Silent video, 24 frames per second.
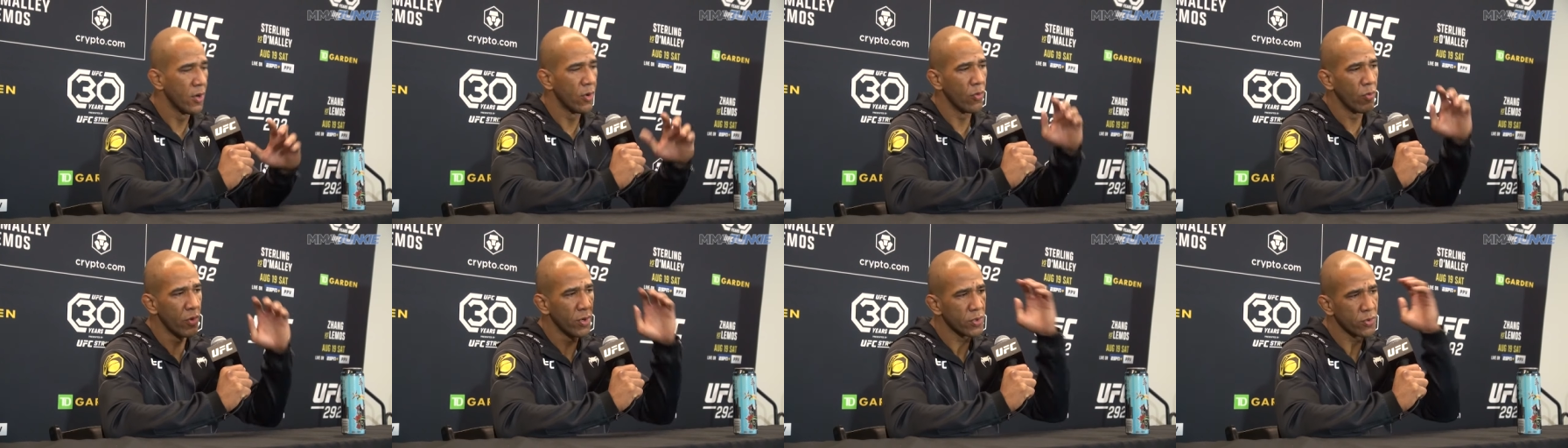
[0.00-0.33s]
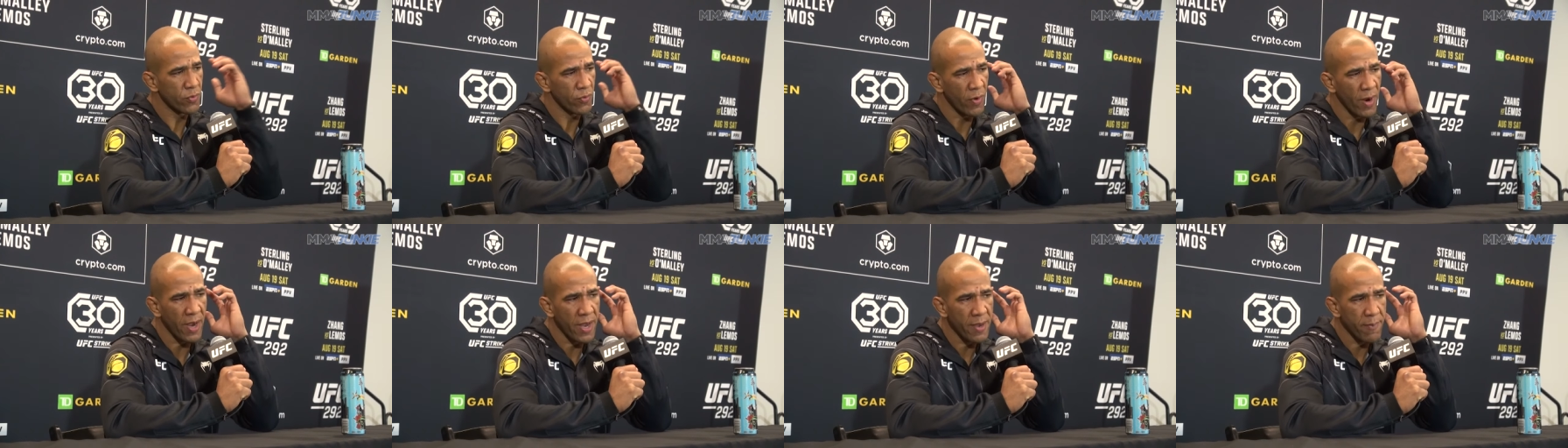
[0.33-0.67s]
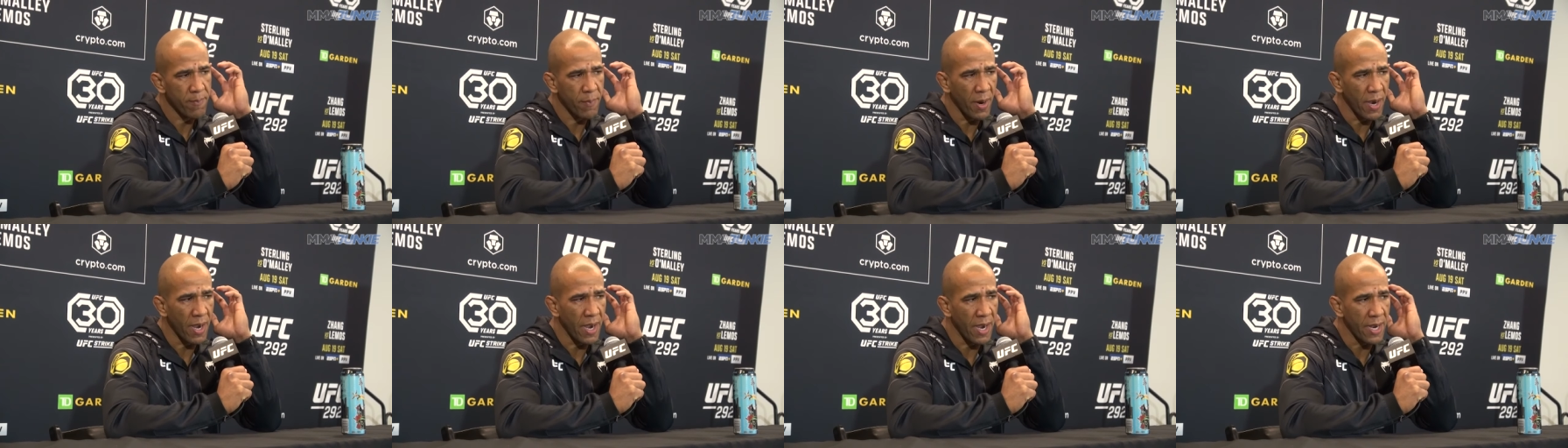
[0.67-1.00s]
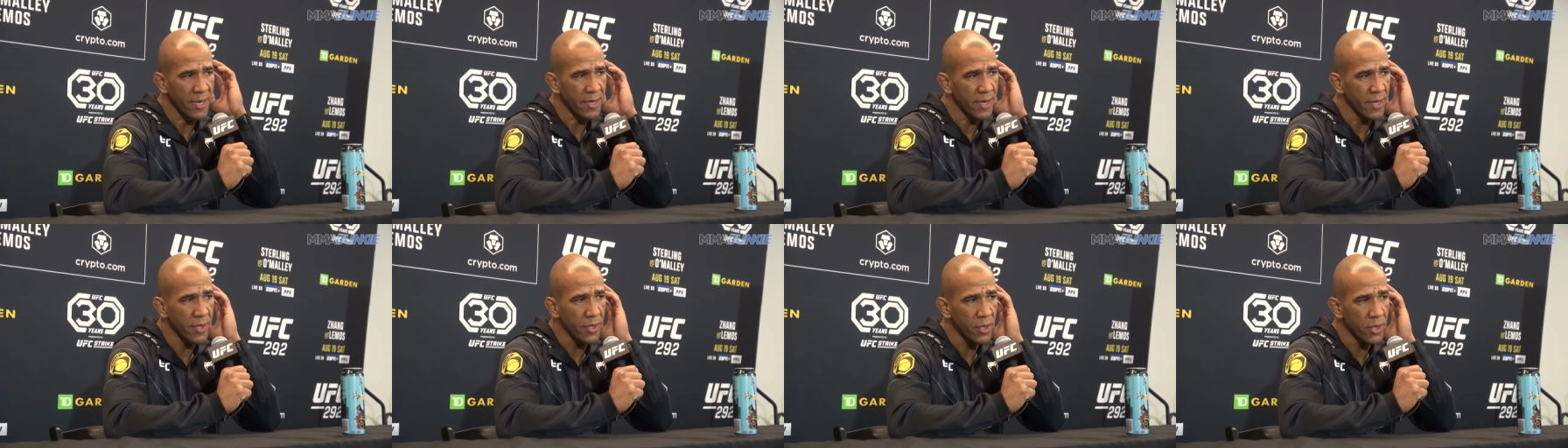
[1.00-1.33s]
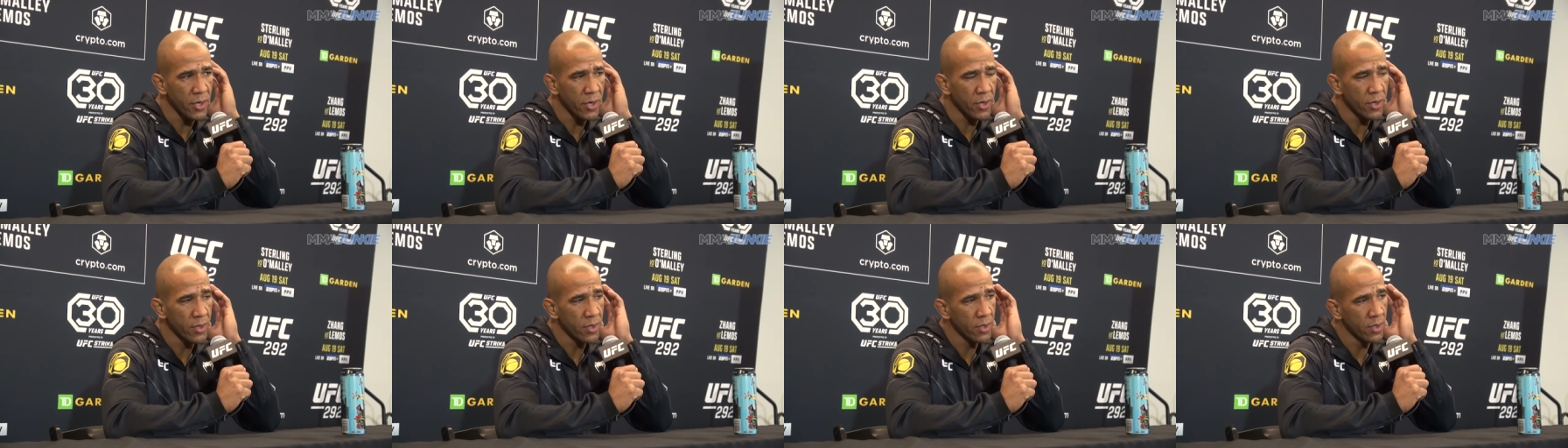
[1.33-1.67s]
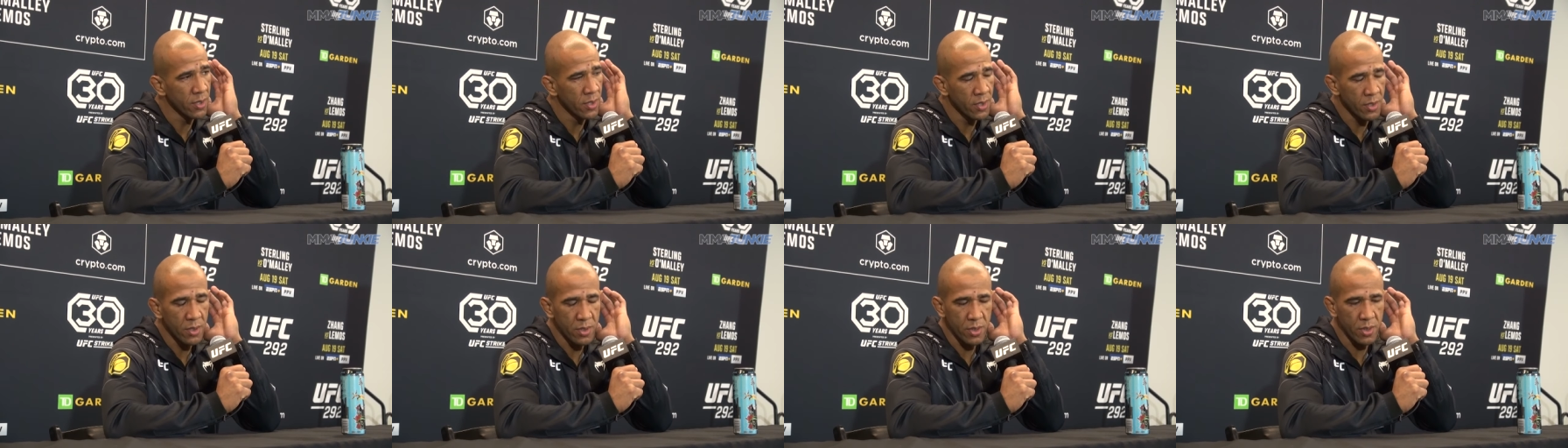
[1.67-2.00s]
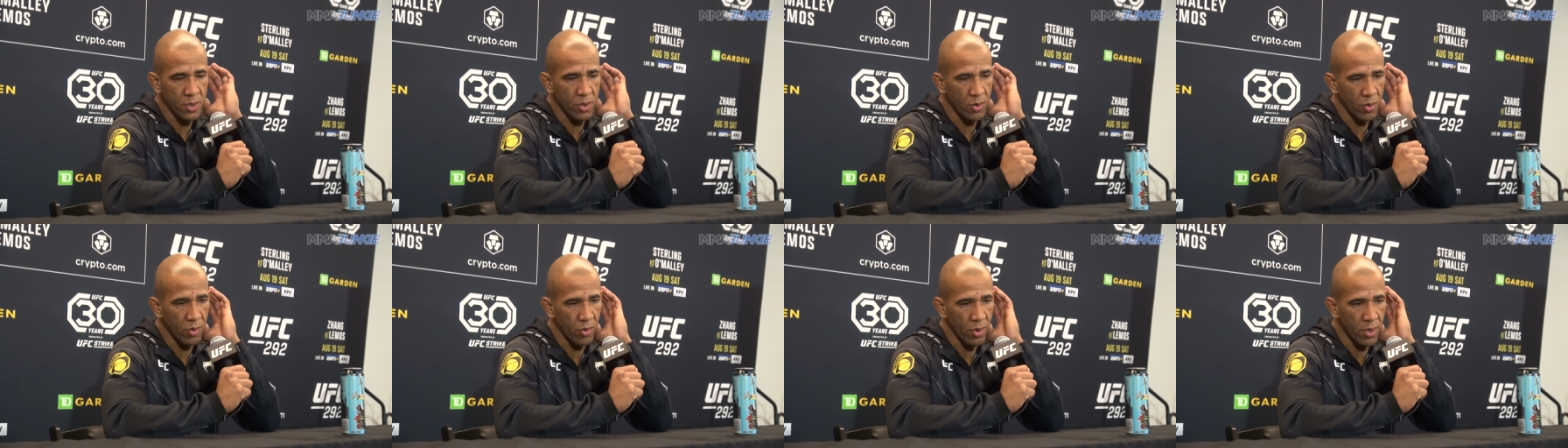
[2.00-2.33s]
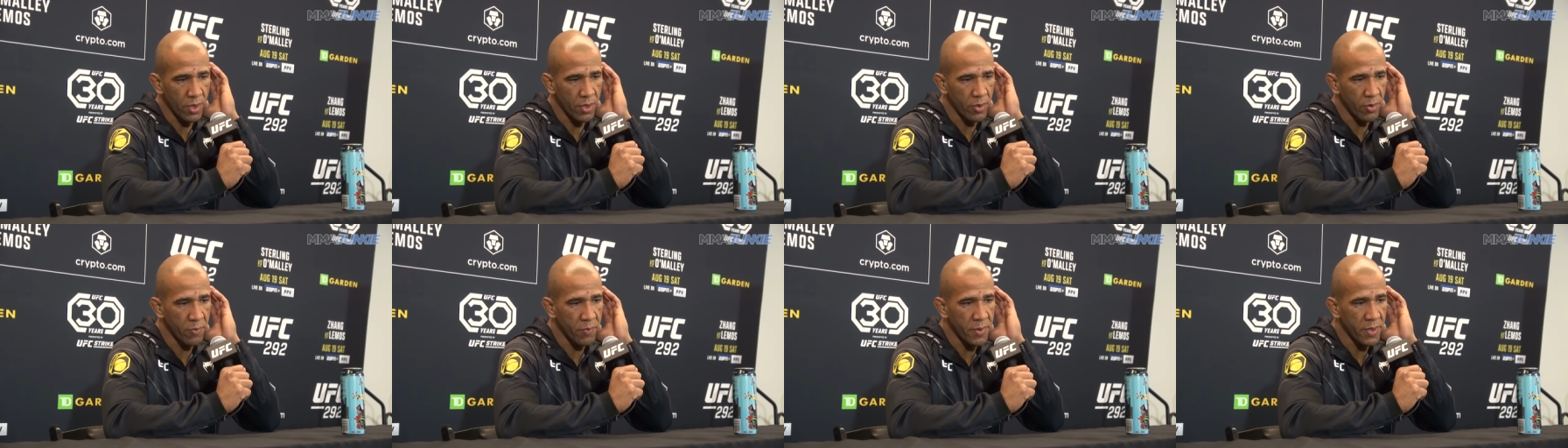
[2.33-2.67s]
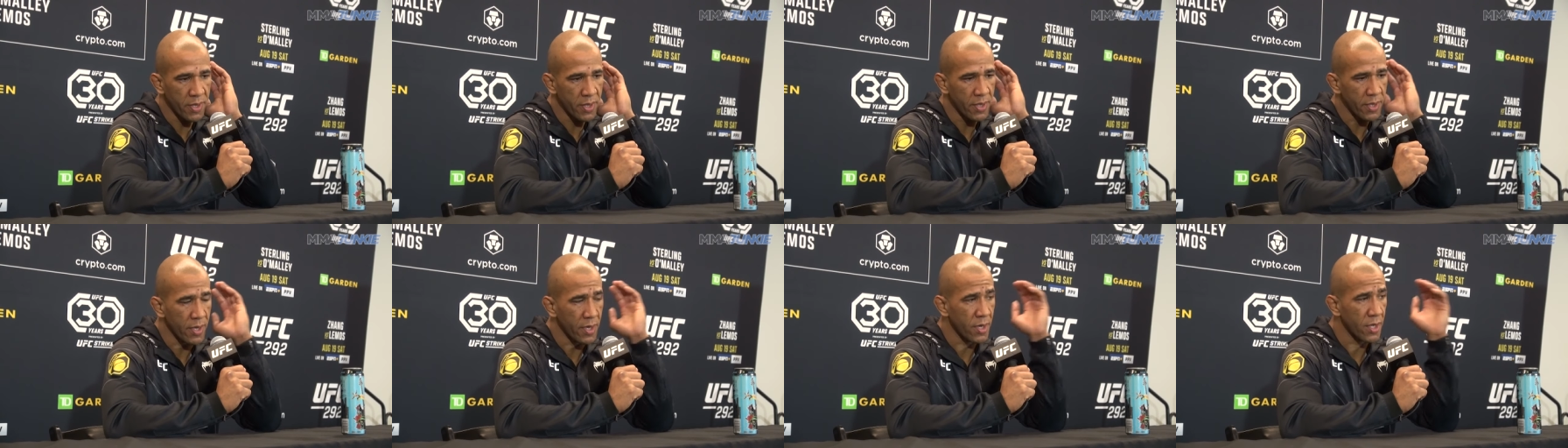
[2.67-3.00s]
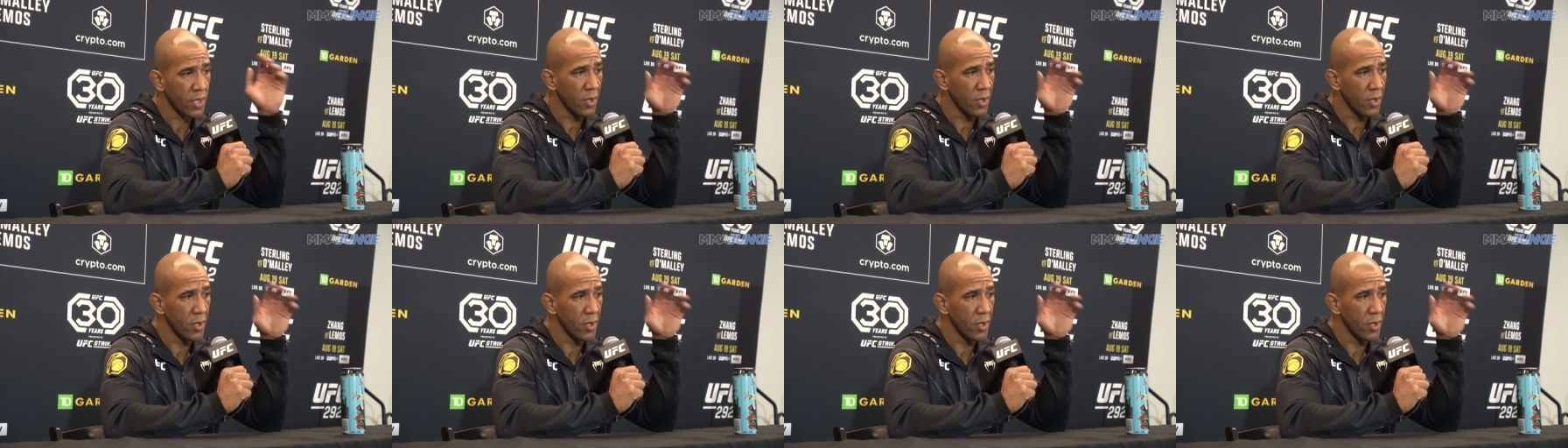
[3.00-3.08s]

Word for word: was right behind the ear, you know, a little bit here.